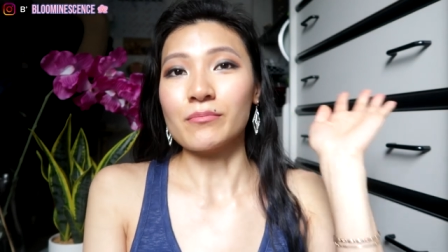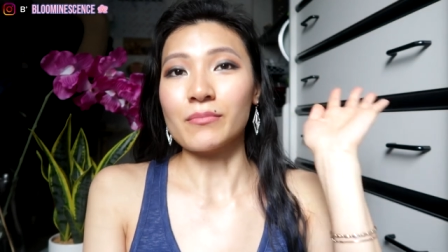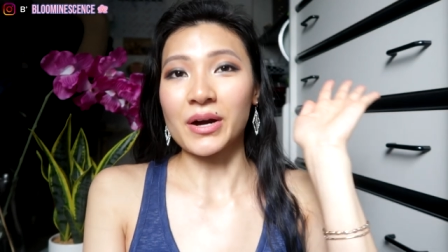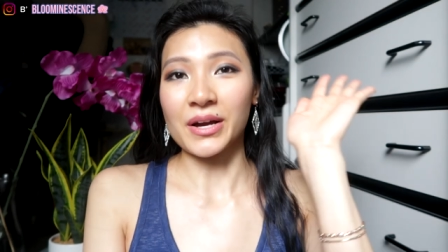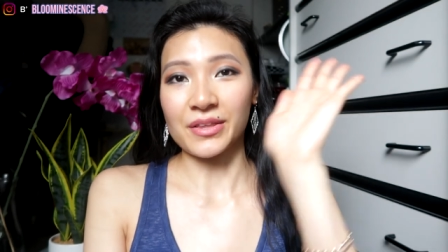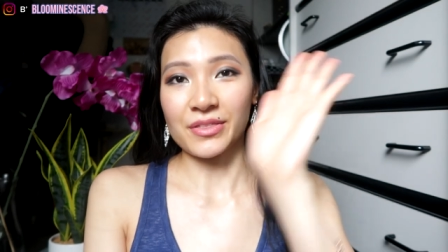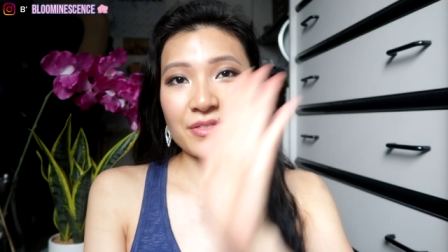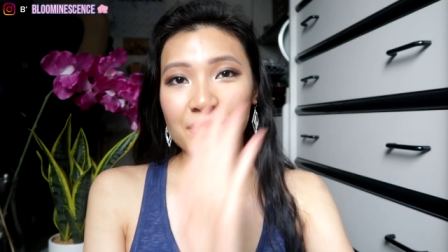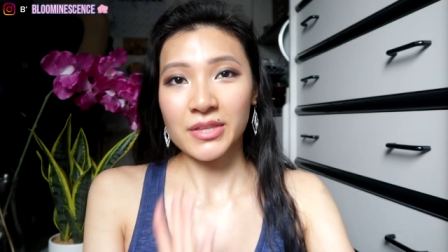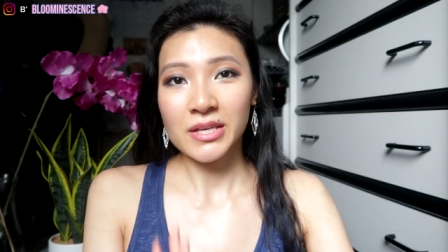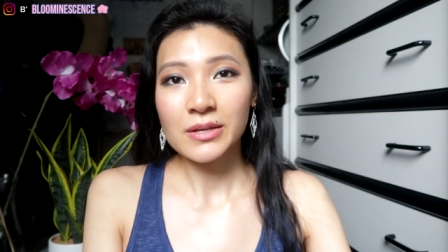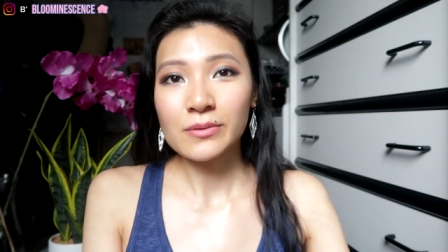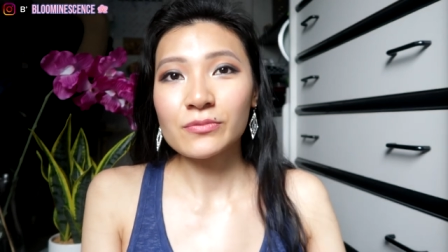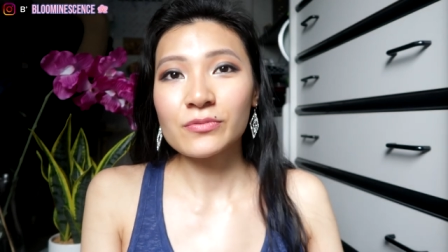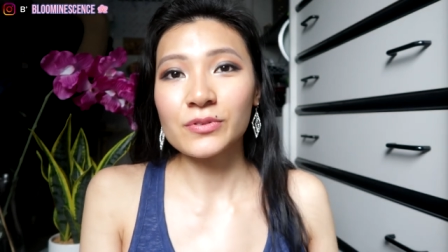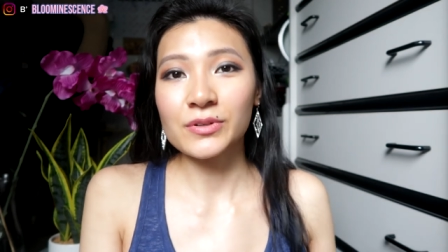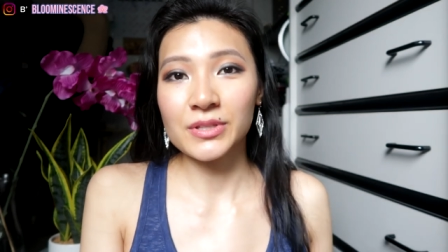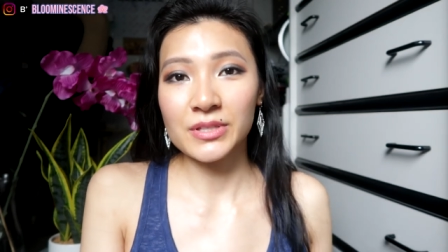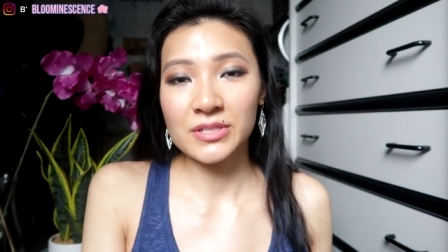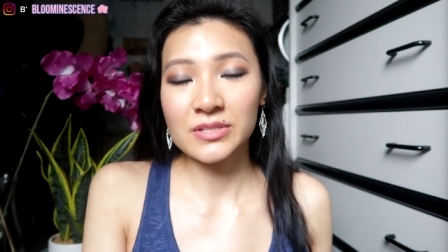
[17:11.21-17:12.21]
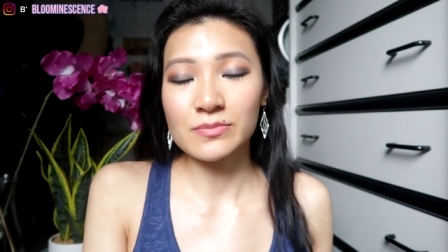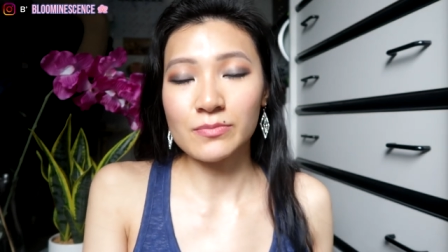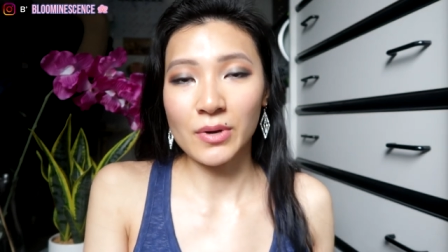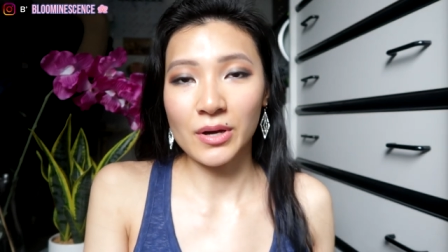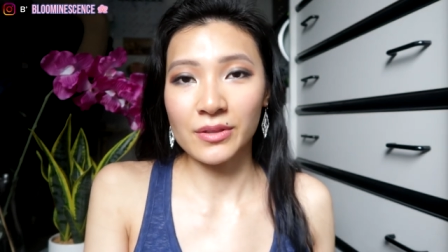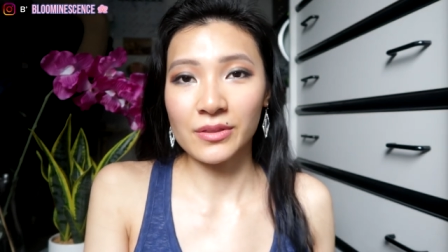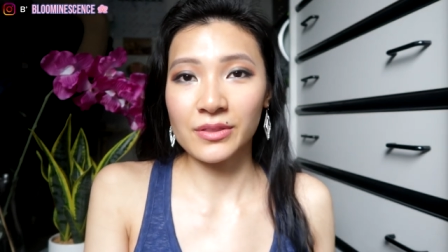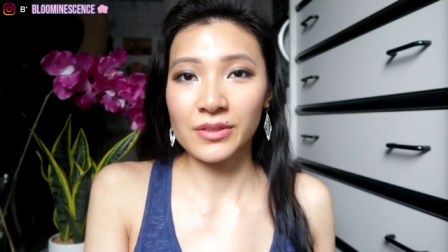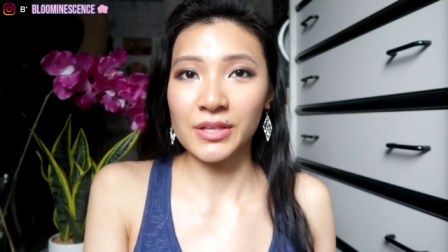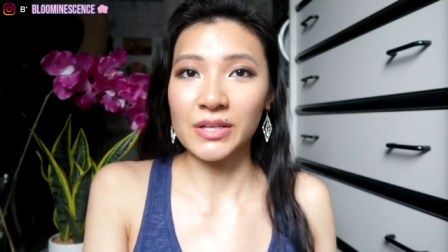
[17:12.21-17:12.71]
My theme for this
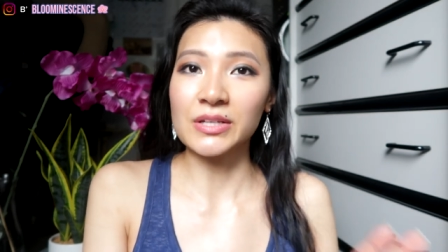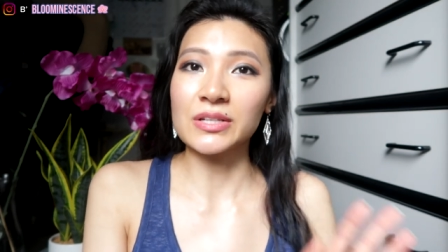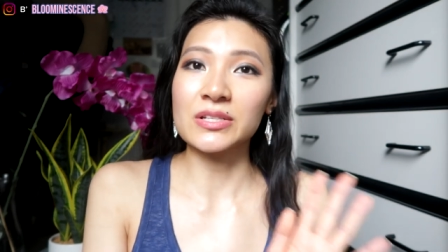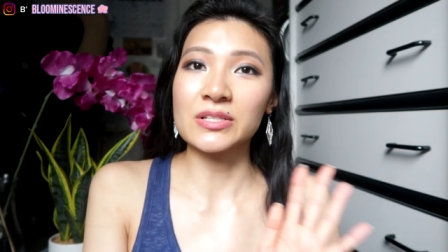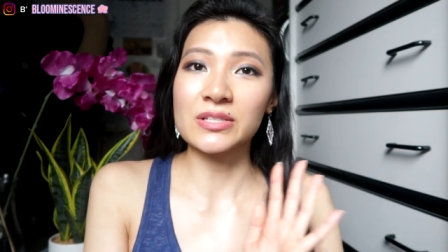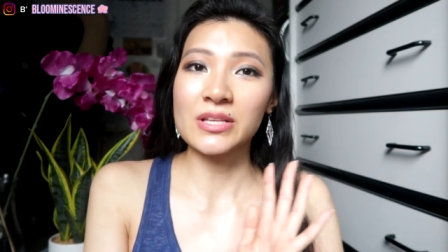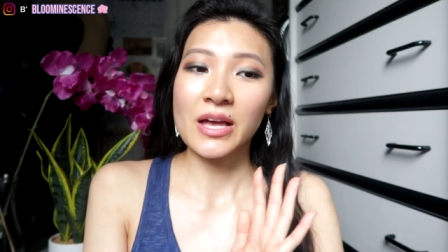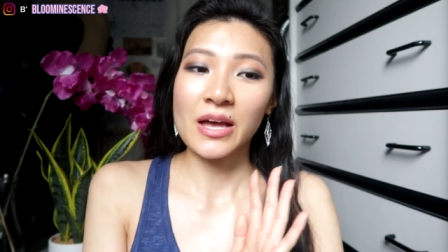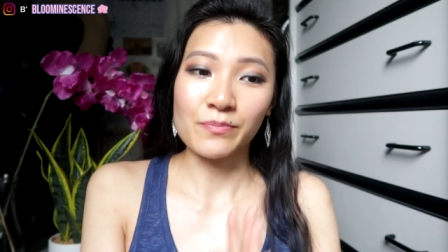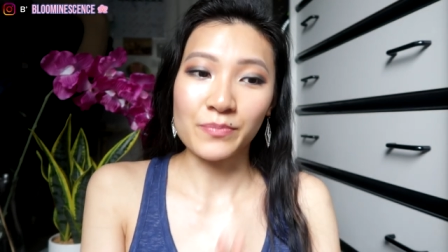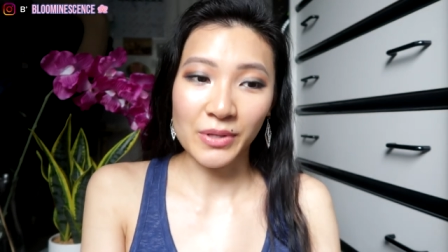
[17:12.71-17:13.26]
month is